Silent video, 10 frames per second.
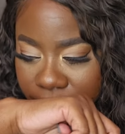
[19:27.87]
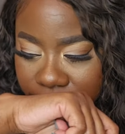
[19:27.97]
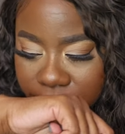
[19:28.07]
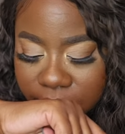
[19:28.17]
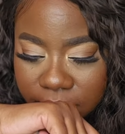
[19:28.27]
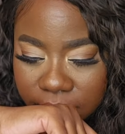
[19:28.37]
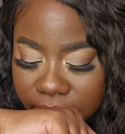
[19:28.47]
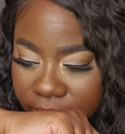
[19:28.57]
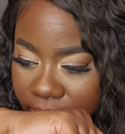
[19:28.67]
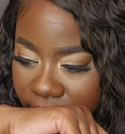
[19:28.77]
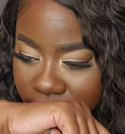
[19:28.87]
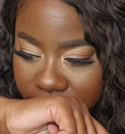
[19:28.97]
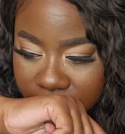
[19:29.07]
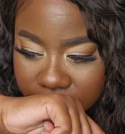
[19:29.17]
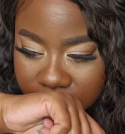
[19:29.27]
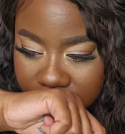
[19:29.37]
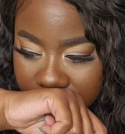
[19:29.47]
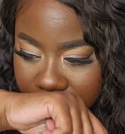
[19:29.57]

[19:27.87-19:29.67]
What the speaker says: Nobody speaks.